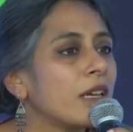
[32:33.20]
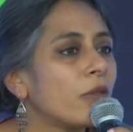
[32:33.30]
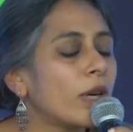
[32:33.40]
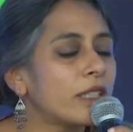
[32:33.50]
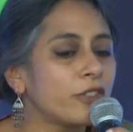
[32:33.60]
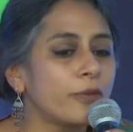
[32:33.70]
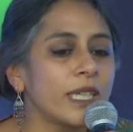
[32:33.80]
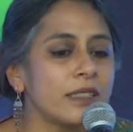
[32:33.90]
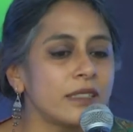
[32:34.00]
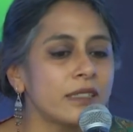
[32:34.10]
one of
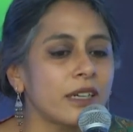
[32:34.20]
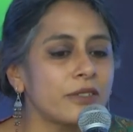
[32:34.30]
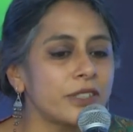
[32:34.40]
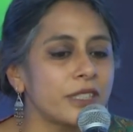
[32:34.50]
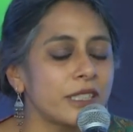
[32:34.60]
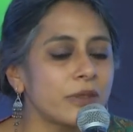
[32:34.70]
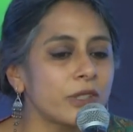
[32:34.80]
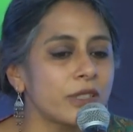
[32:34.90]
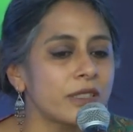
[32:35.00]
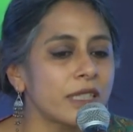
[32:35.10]
my discoveries
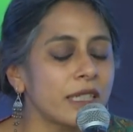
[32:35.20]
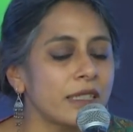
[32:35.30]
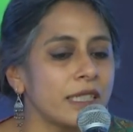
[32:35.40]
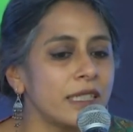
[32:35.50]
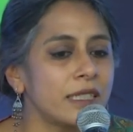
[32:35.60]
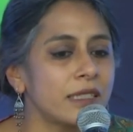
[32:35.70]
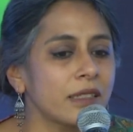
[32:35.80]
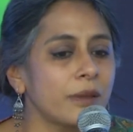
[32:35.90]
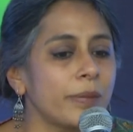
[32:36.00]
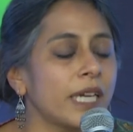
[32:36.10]
was that his
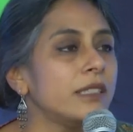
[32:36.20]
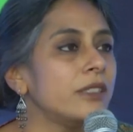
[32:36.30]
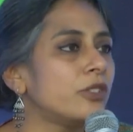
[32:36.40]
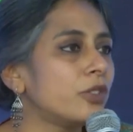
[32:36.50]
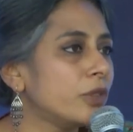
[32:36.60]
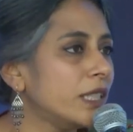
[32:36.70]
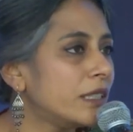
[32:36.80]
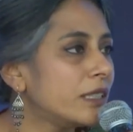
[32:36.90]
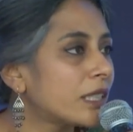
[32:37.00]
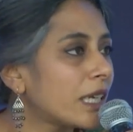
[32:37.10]
companion,
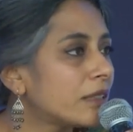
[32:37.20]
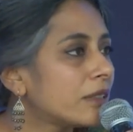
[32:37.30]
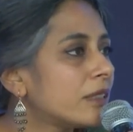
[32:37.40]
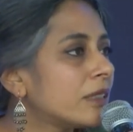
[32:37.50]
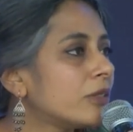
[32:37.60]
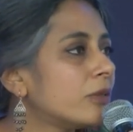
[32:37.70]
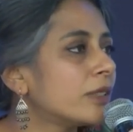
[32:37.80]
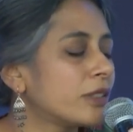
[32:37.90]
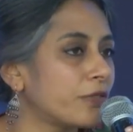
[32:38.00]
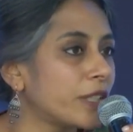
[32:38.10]
Suniti Chatterjee, who
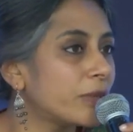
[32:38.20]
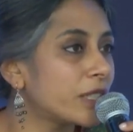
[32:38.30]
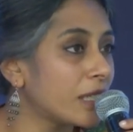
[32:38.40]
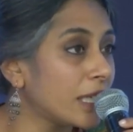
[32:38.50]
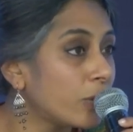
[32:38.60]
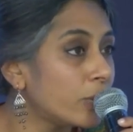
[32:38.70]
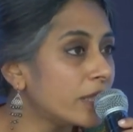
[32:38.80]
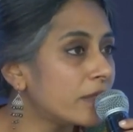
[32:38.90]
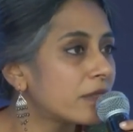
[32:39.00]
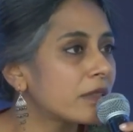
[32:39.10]
was a famous
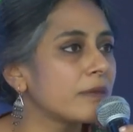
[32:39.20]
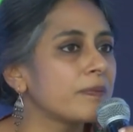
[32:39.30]
linguist,